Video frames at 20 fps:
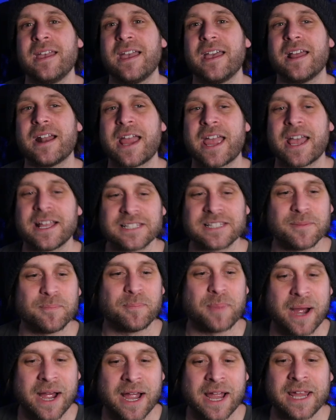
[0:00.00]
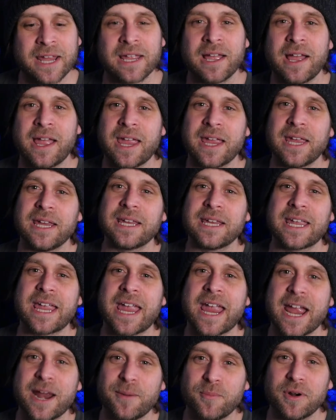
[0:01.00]
And I had to buy a
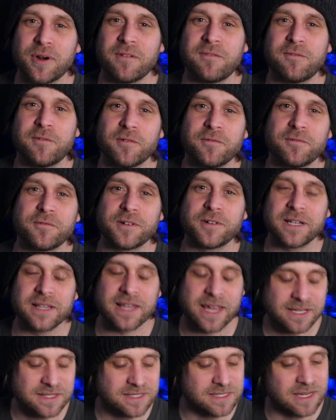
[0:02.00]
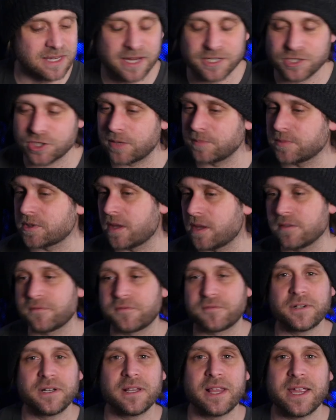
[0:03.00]
camera for freelance. I jumped on the
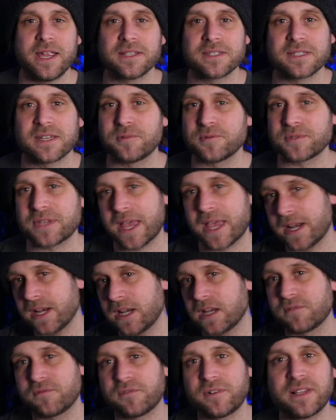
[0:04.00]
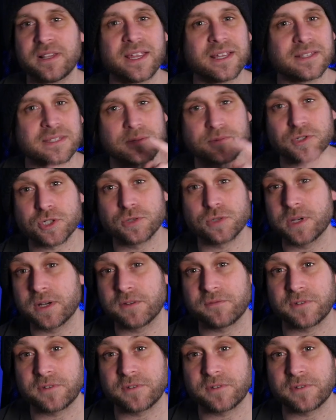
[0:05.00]
freelance, I was editing freelance, I was shooting